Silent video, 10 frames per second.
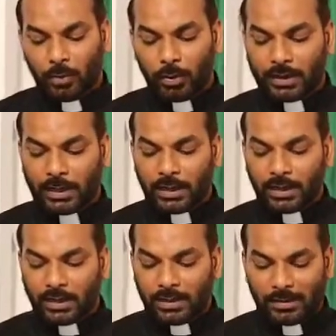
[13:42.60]
One day
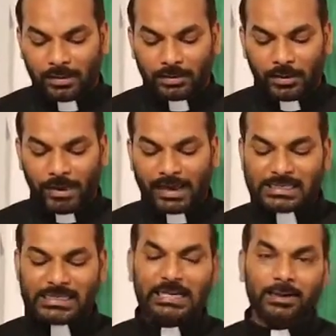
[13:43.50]
the
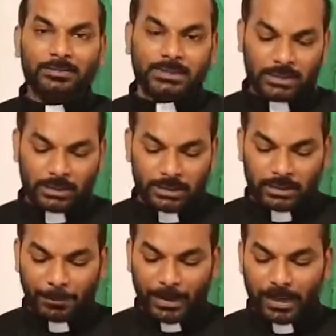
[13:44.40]
vaccine comes,
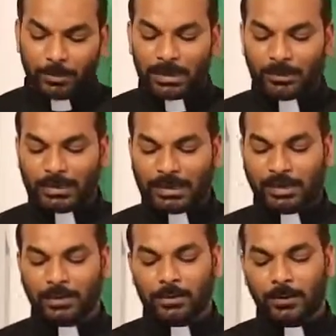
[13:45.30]
the pandemic will
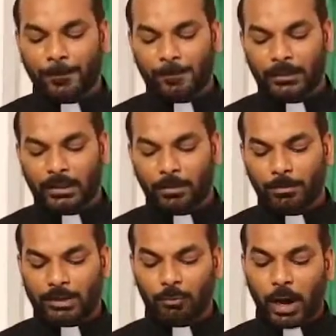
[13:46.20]
end,
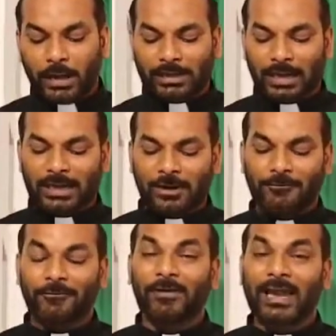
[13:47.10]
but what kind
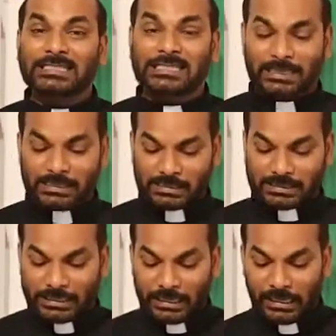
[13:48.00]
of vaccine
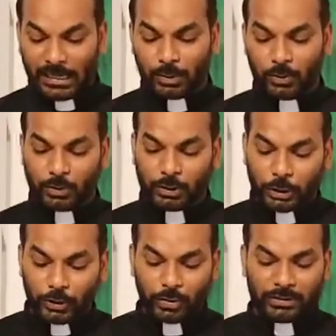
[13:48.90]
is needed to
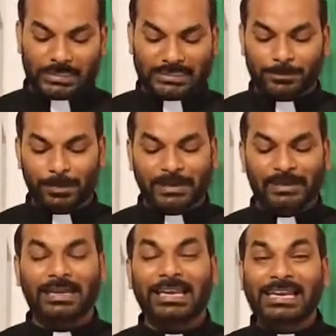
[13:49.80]
cure such
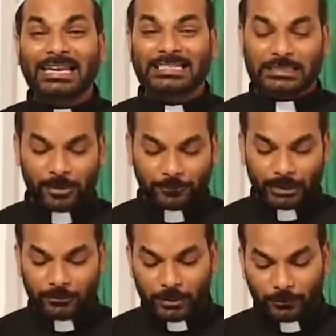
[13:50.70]
mental illness
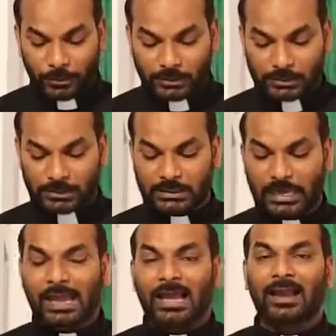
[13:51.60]
of evil forces
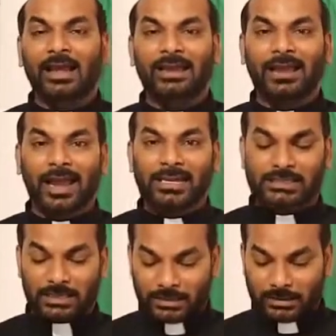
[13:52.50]
like
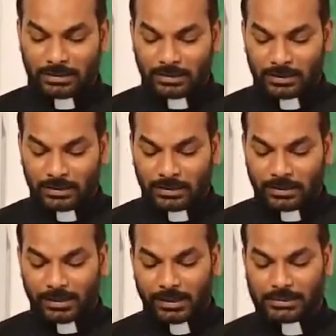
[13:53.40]
caste and
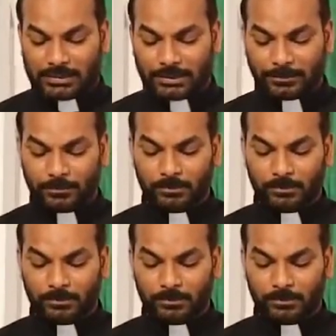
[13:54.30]
race?